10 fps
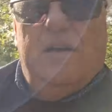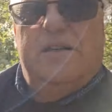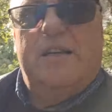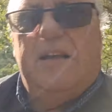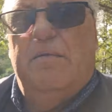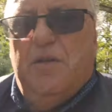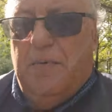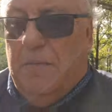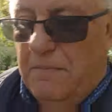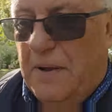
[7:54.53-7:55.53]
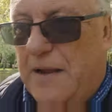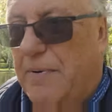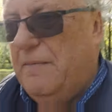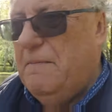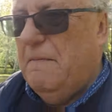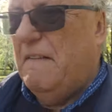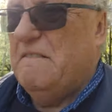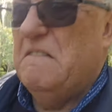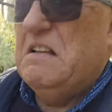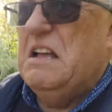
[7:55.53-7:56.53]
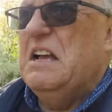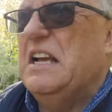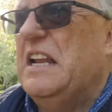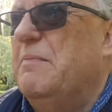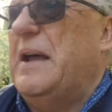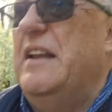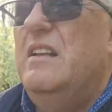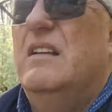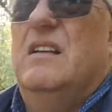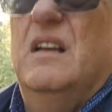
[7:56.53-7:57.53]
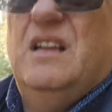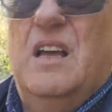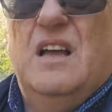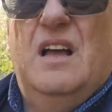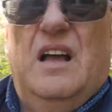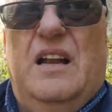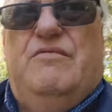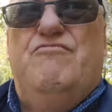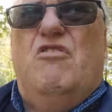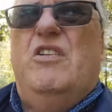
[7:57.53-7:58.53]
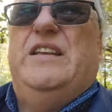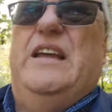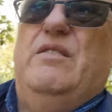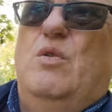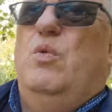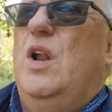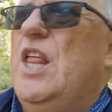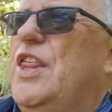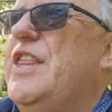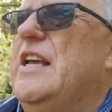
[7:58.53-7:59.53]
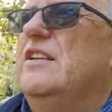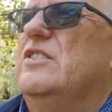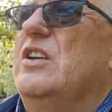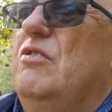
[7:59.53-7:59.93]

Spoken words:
is sit down with a bit of paper, get a pen, and write down all the things that